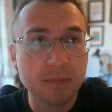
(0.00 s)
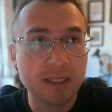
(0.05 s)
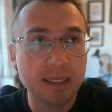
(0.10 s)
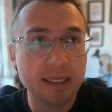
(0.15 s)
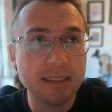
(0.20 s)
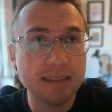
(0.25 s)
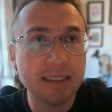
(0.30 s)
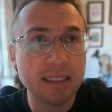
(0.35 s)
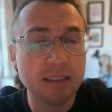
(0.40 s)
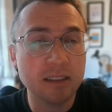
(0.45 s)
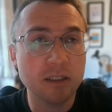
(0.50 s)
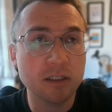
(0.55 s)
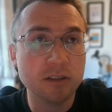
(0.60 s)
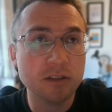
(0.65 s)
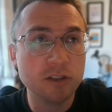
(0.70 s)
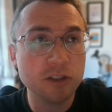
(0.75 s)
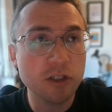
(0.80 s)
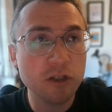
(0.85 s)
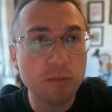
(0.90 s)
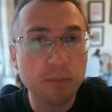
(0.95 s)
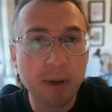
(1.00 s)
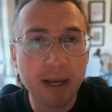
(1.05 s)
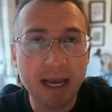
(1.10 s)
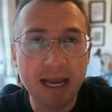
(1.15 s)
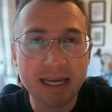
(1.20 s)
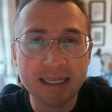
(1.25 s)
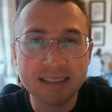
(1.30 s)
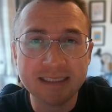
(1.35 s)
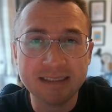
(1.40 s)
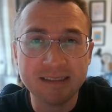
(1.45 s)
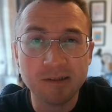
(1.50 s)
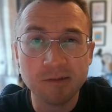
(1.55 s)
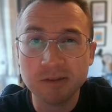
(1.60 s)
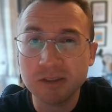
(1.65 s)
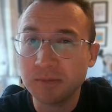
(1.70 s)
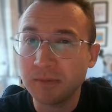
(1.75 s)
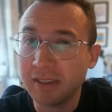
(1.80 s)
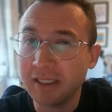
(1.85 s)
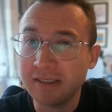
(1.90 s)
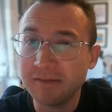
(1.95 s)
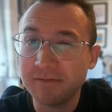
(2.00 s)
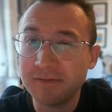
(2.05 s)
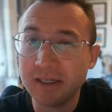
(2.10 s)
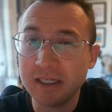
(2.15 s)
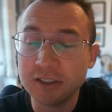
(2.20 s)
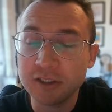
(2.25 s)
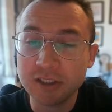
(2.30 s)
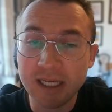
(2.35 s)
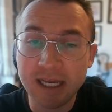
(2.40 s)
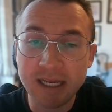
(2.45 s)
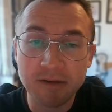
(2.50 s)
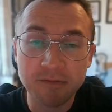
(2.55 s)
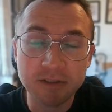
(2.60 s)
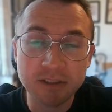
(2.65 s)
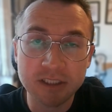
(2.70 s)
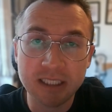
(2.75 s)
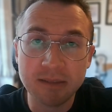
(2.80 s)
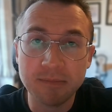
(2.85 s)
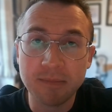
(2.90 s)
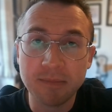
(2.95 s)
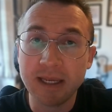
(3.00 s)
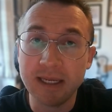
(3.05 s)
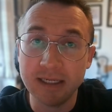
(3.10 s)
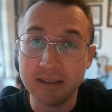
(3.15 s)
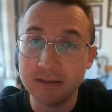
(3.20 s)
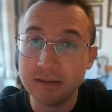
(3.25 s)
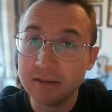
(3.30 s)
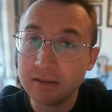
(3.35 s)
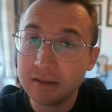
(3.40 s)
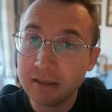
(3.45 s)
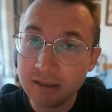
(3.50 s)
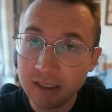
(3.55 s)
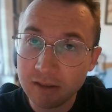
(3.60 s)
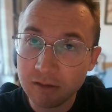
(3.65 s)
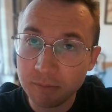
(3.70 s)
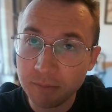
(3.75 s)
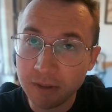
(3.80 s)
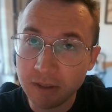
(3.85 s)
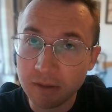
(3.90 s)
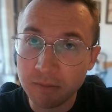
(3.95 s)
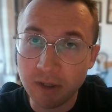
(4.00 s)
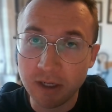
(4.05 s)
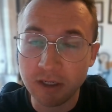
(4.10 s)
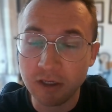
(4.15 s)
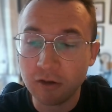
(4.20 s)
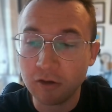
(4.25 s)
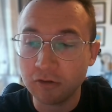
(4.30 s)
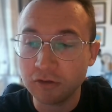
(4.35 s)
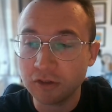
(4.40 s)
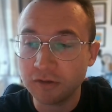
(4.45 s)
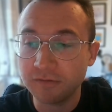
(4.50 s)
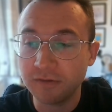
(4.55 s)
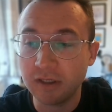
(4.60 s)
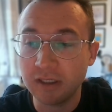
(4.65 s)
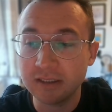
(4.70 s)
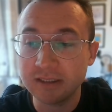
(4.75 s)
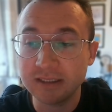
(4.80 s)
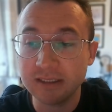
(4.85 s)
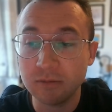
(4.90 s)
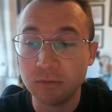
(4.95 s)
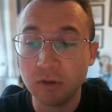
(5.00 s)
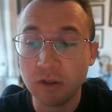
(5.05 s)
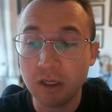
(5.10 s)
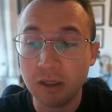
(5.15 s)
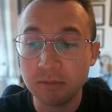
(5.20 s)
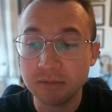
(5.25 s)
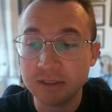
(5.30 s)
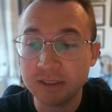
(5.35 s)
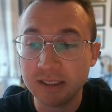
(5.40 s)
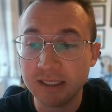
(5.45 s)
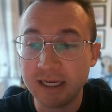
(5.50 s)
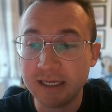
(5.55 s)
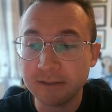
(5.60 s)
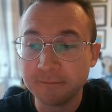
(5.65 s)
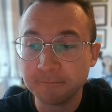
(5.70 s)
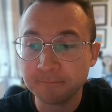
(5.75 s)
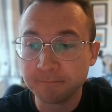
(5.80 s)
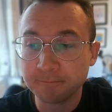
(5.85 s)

it didn't look too bad and ultimately finished ahead of his teammate in a little bit of minor controversy. We'll come to that.